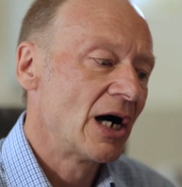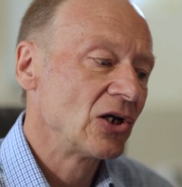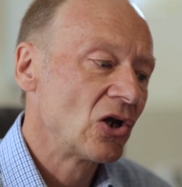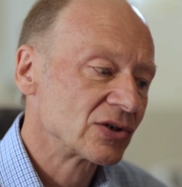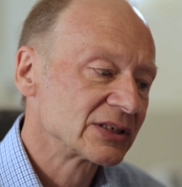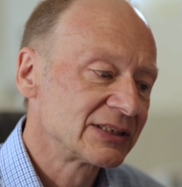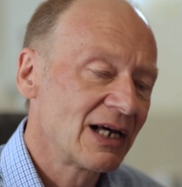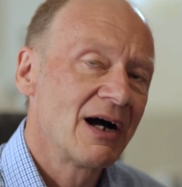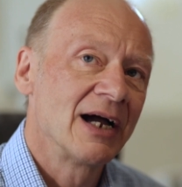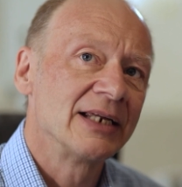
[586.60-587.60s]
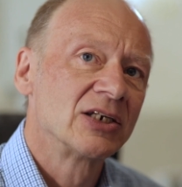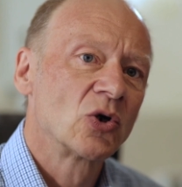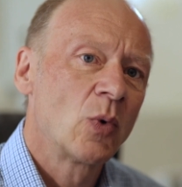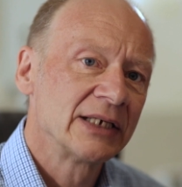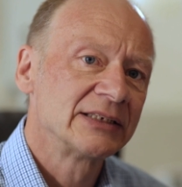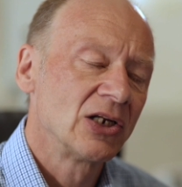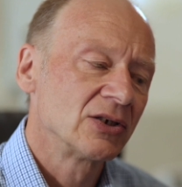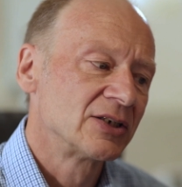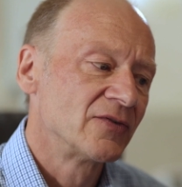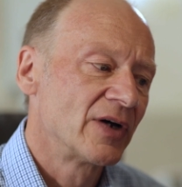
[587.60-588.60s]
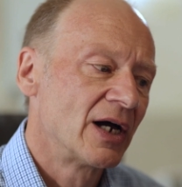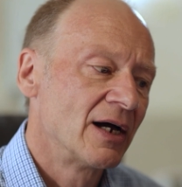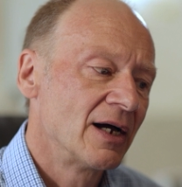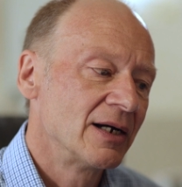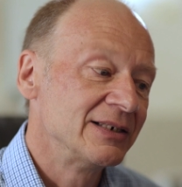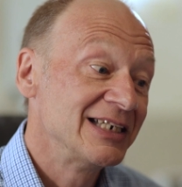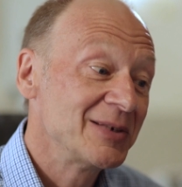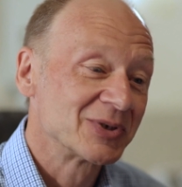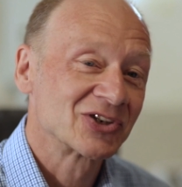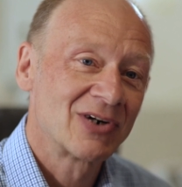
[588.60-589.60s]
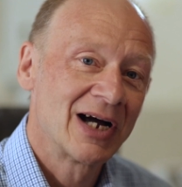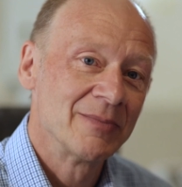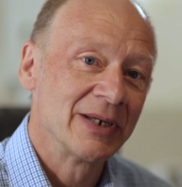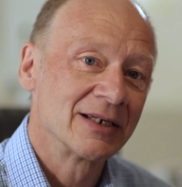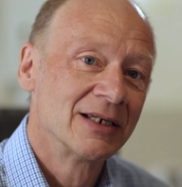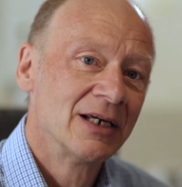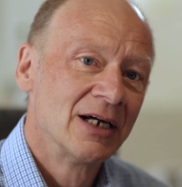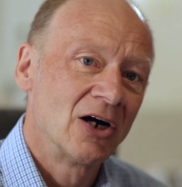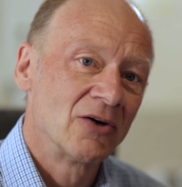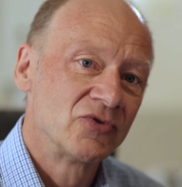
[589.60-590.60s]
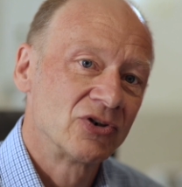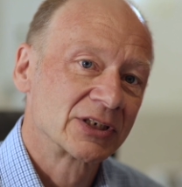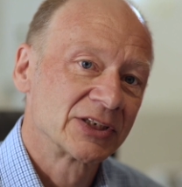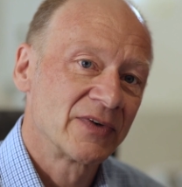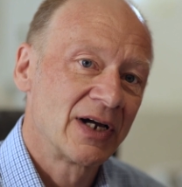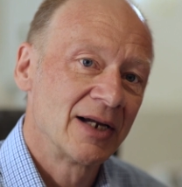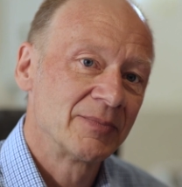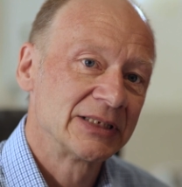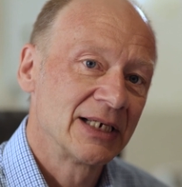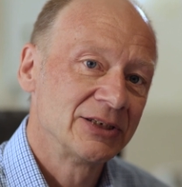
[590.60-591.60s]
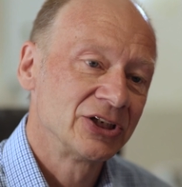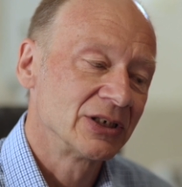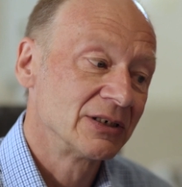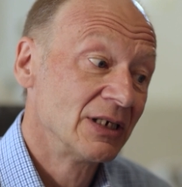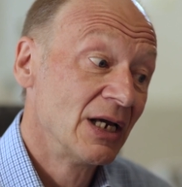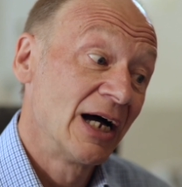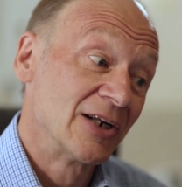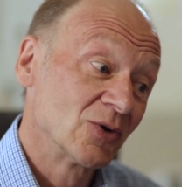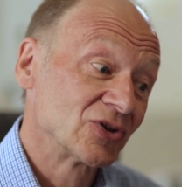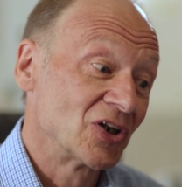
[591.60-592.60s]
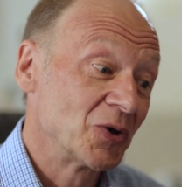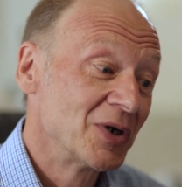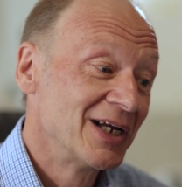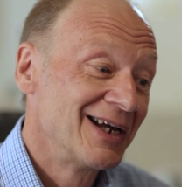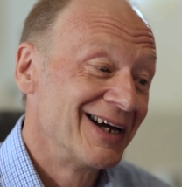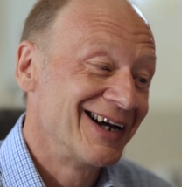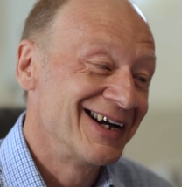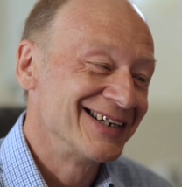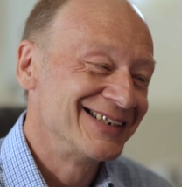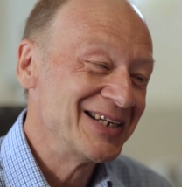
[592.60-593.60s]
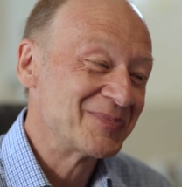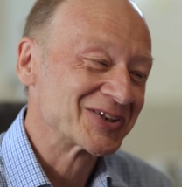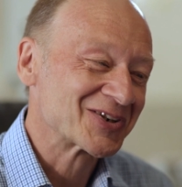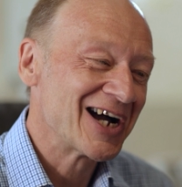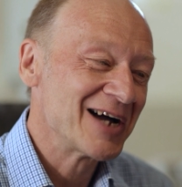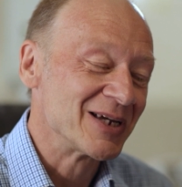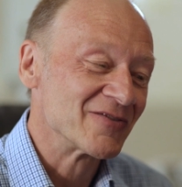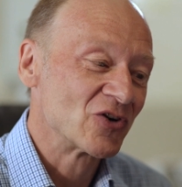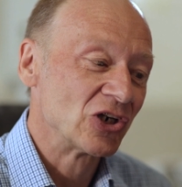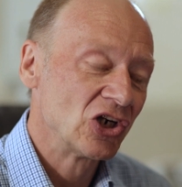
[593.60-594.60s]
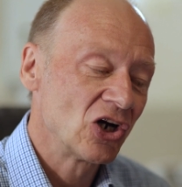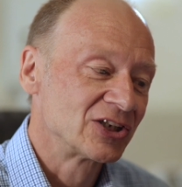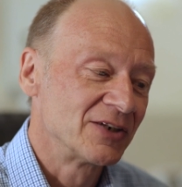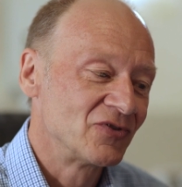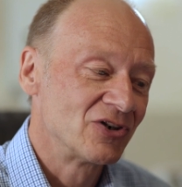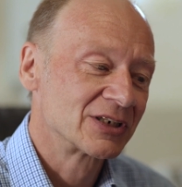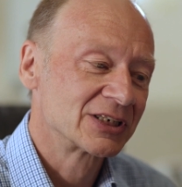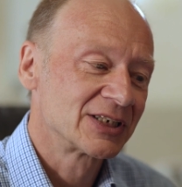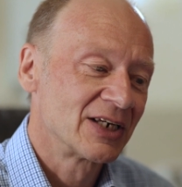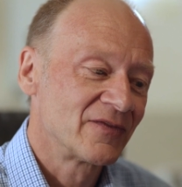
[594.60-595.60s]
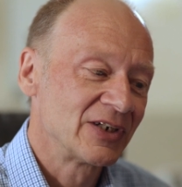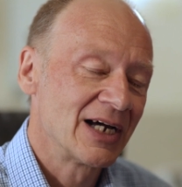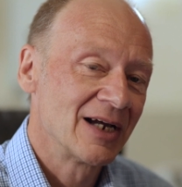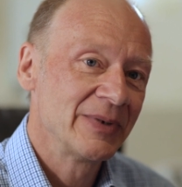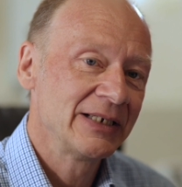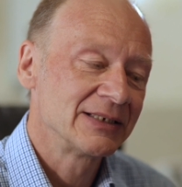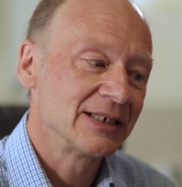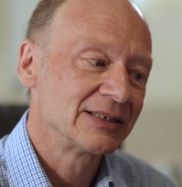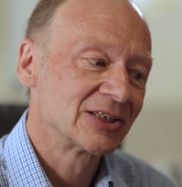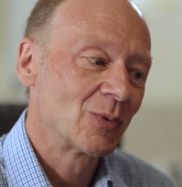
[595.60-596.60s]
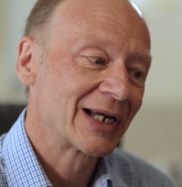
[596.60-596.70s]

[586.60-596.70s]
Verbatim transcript: alongside quite a lot of uh, deprescribing of drugs for hypertension and also uh, deprescribing for a lot of drugs for diabetes. So